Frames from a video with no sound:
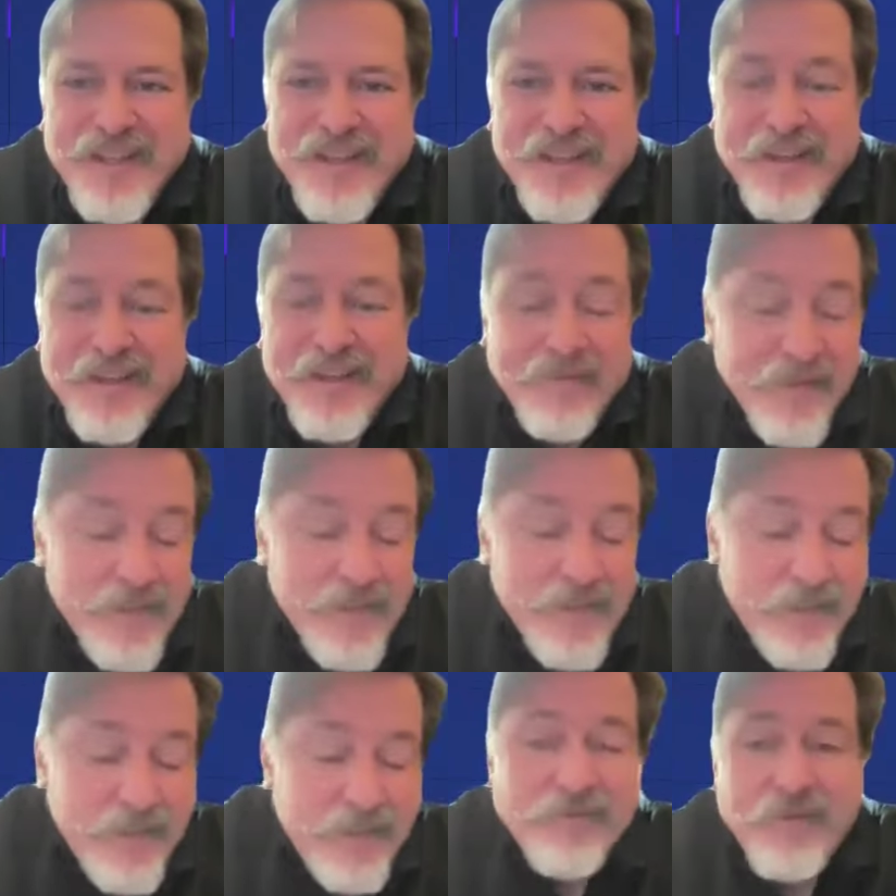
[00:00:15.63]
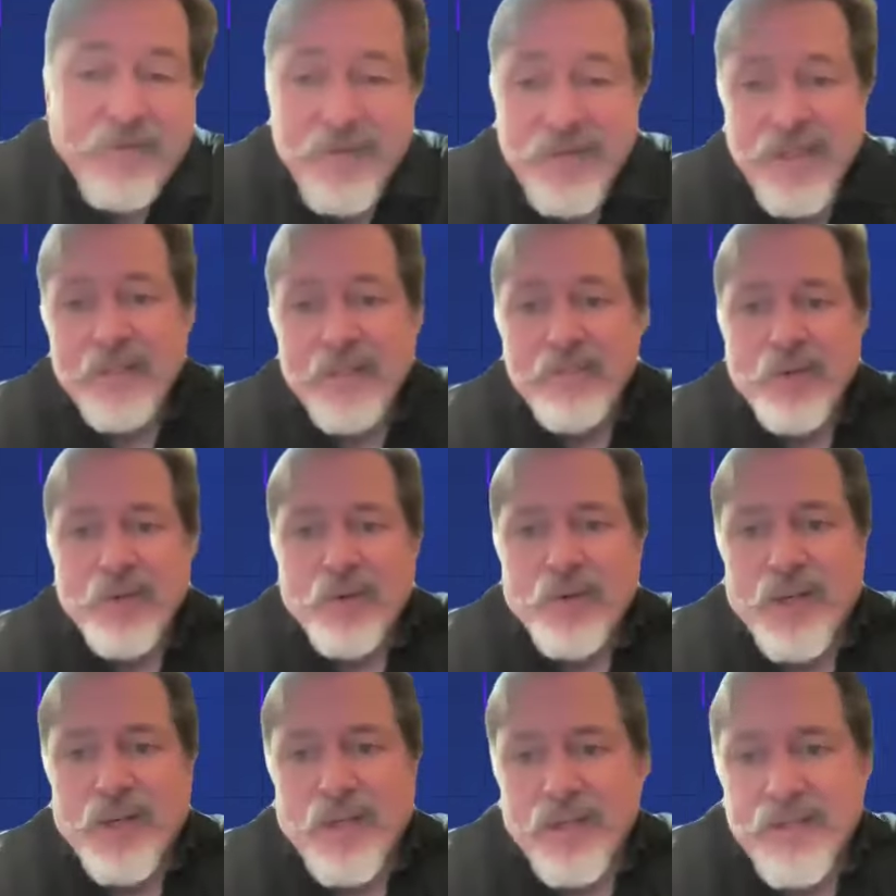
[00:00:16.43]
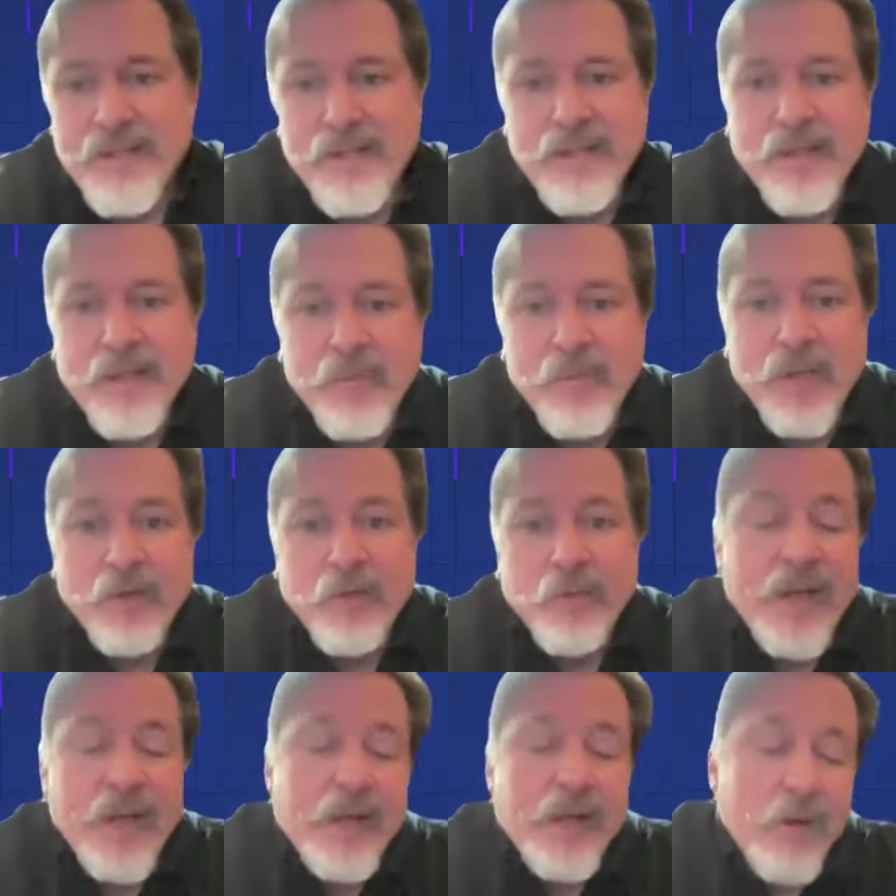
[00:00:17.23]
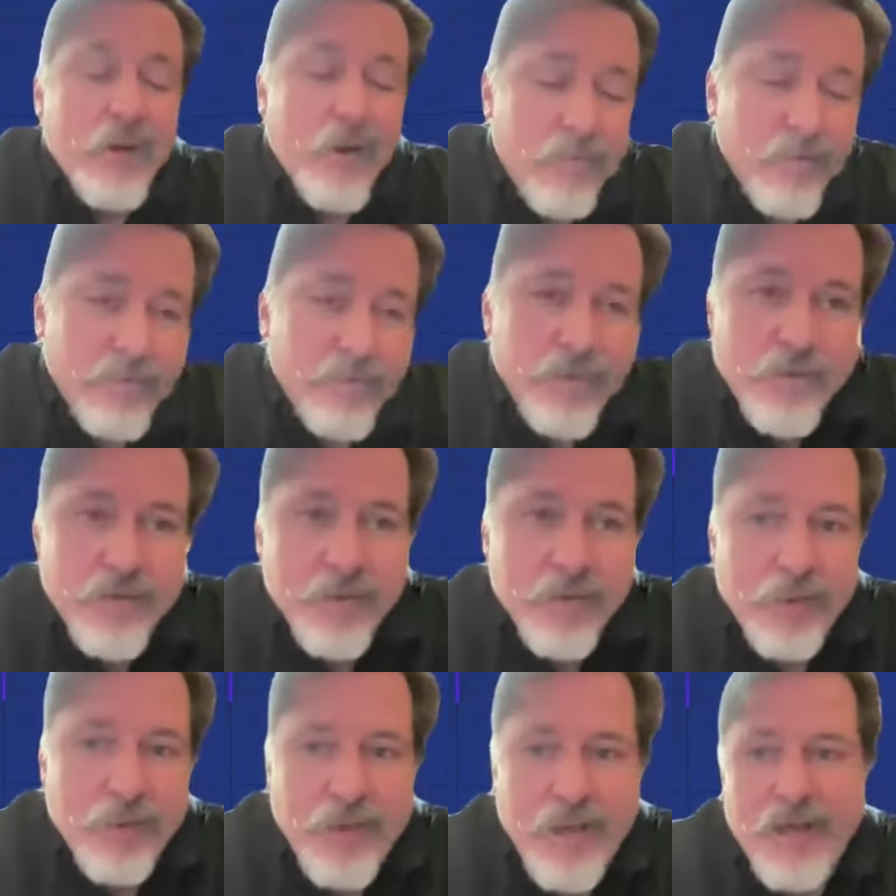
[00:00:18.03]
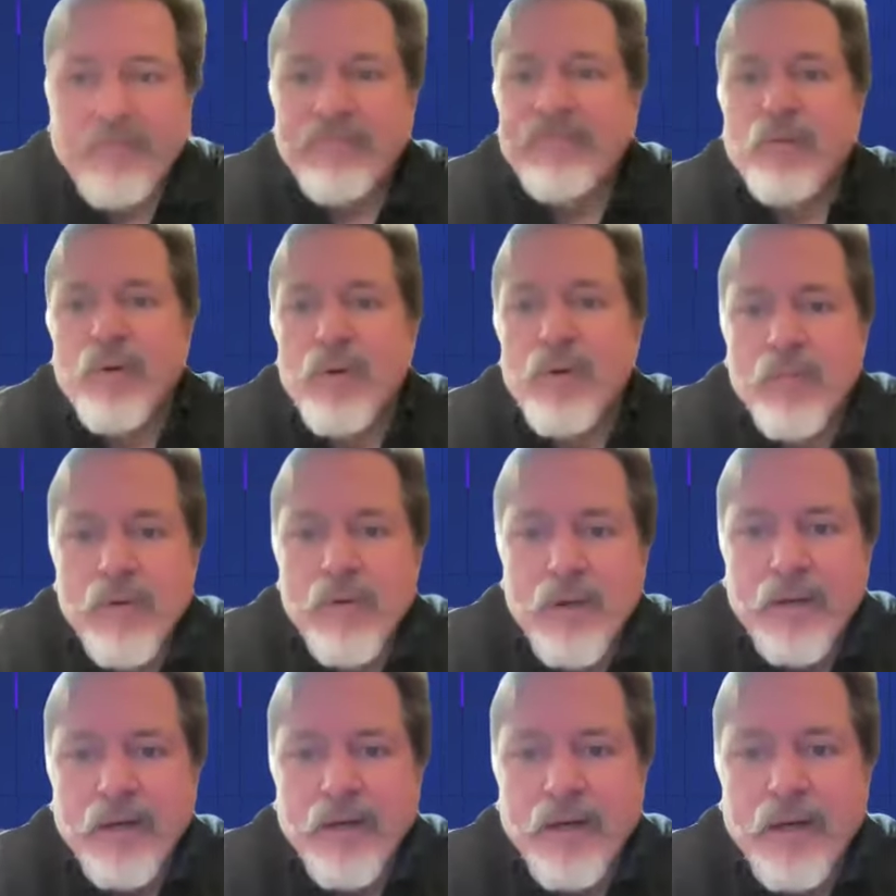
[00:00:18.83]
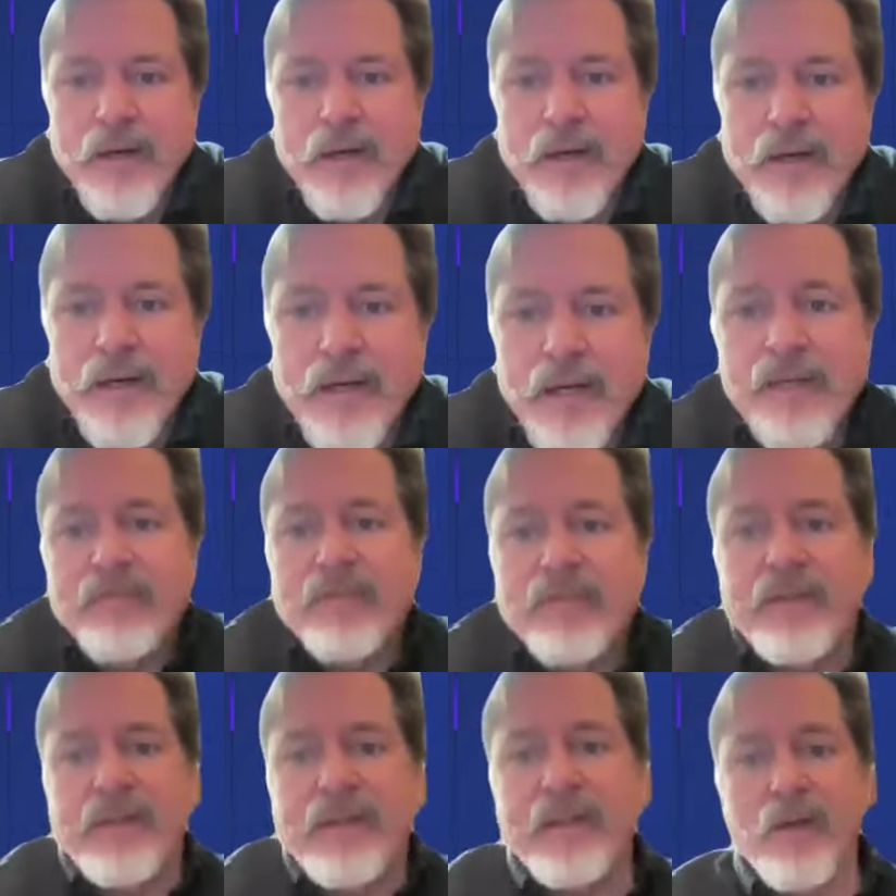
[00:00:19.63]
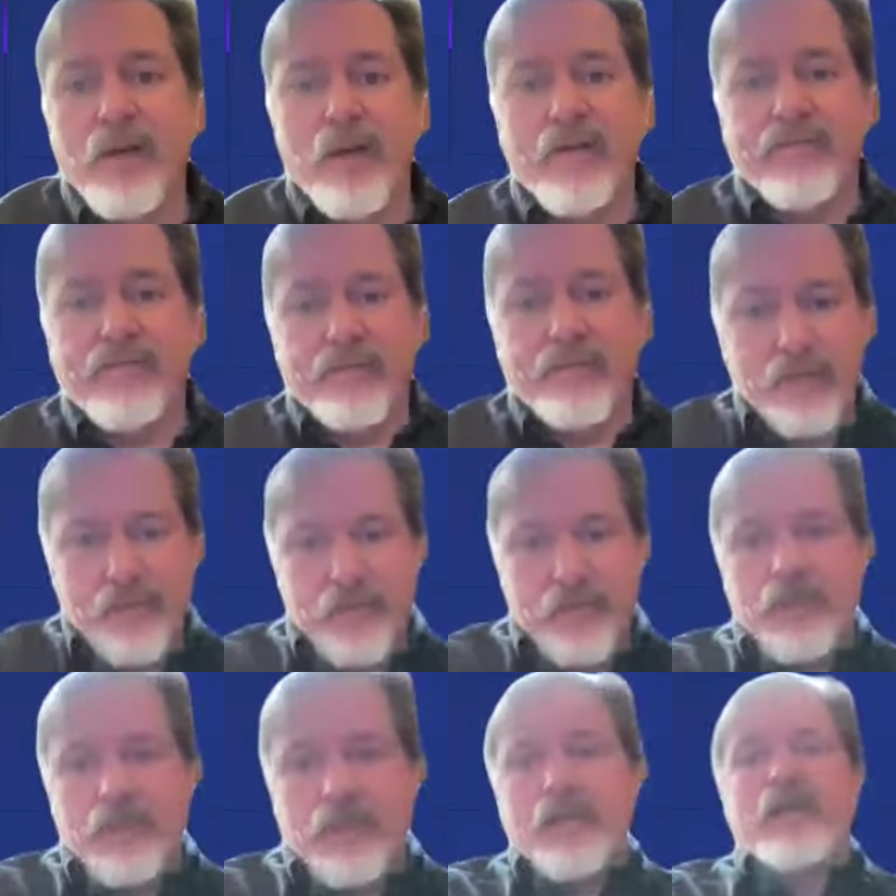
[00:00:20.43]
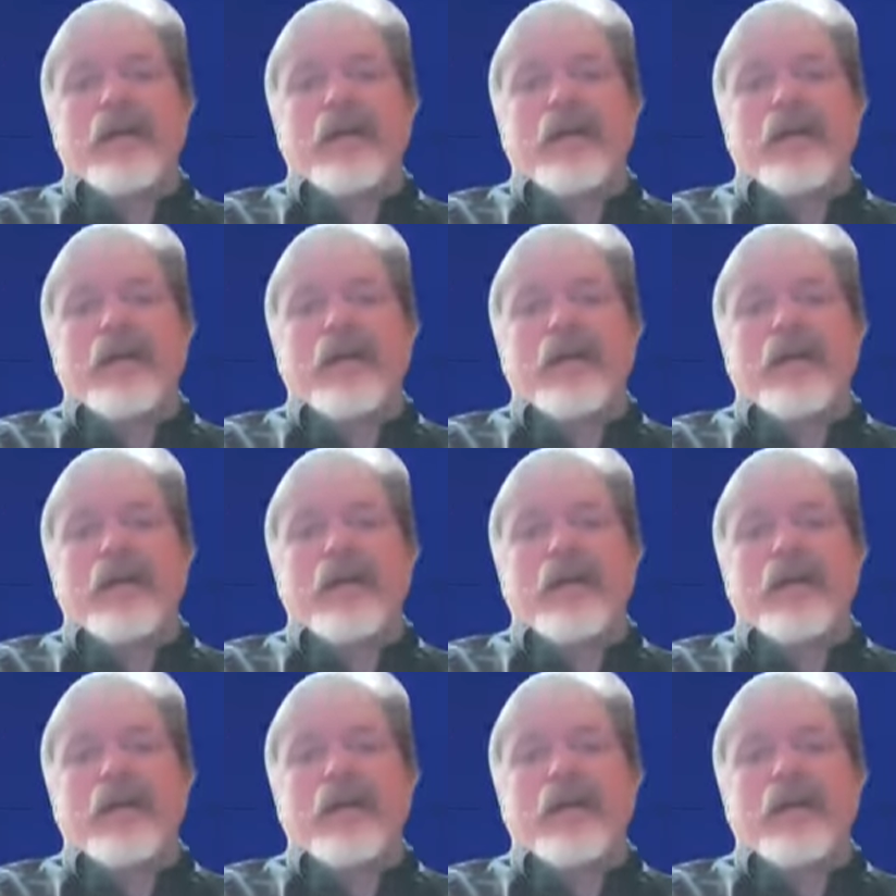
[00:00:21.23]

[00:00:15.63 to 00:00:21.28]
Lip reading: If this is your first time joining us, it's going to be a great overview of the platform and everything it offers.